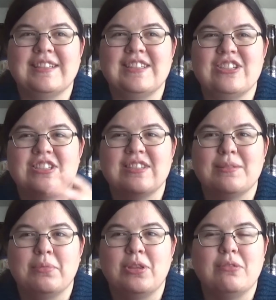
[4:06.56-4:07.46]
it's just
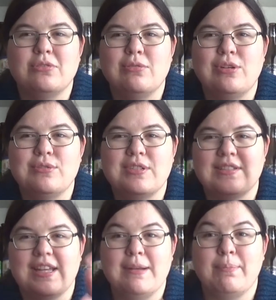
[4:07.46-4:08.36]
those who do
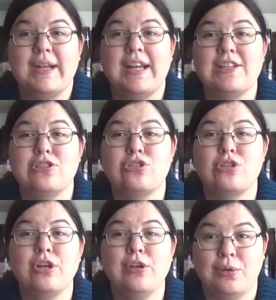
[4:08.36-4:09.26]
succeed, but it's
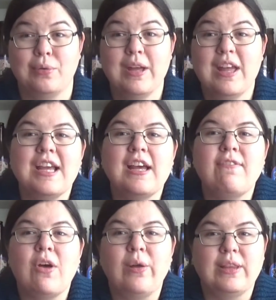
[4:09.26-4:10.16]
true. Think of
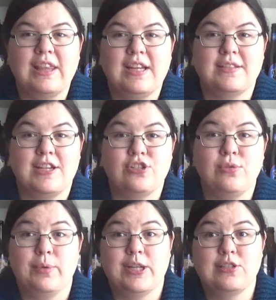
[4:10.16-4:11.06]
all the things that you
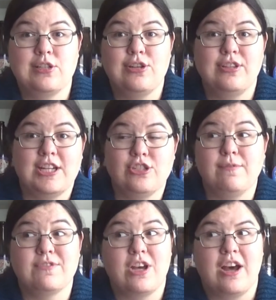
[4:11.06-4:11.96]
want to do that
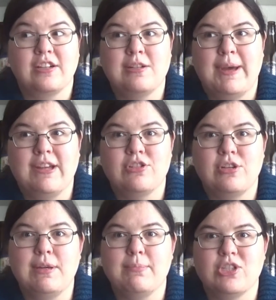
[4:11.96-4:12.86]
you've talked about
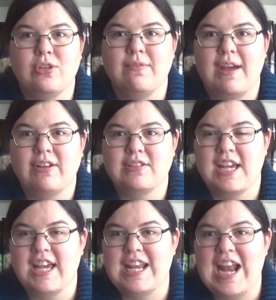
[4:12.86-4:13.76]
doing, but you've never
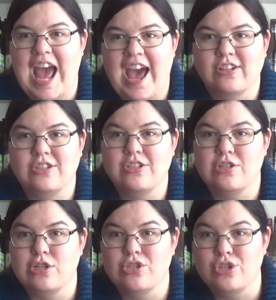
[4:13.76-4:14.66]
taken action
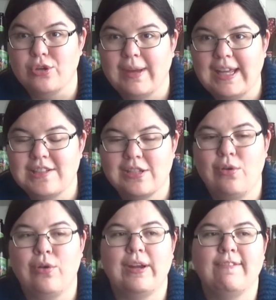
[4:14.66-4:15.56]
to do it,
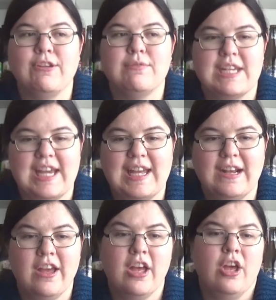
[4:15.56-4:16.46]
or if you
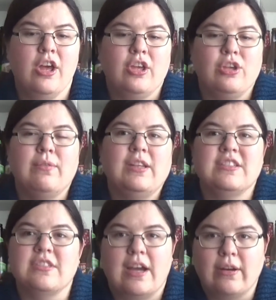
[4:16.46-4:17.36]
did, you only
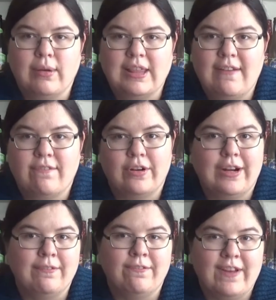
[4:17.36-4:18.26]
stuck with it for
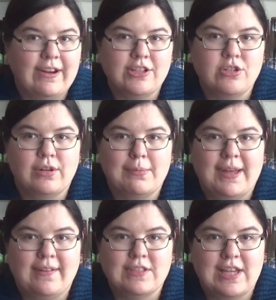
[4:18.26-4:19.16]
a very short
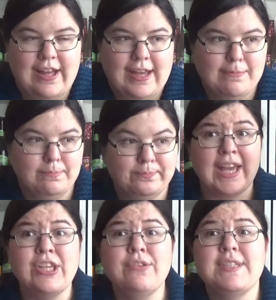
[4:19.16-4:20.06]
amount of time,
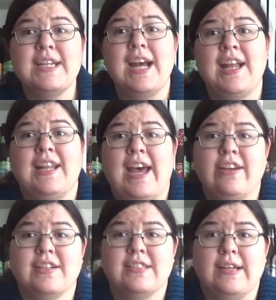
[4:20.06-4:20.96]
and you didn't allow
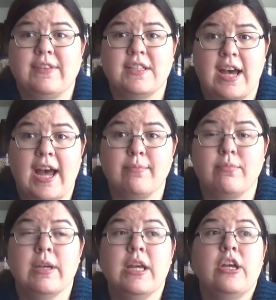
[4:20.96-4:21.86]
yourself the time
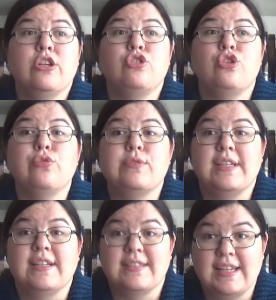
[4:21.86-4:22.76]
to
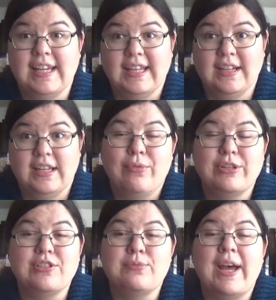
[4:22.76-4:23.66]
succeed.
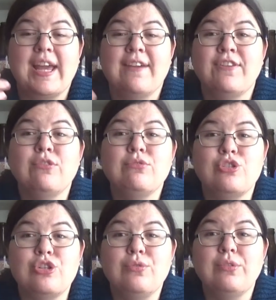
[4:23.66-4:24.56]
Which is why if you
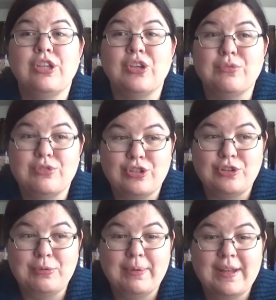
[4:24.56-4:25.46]
do YouTube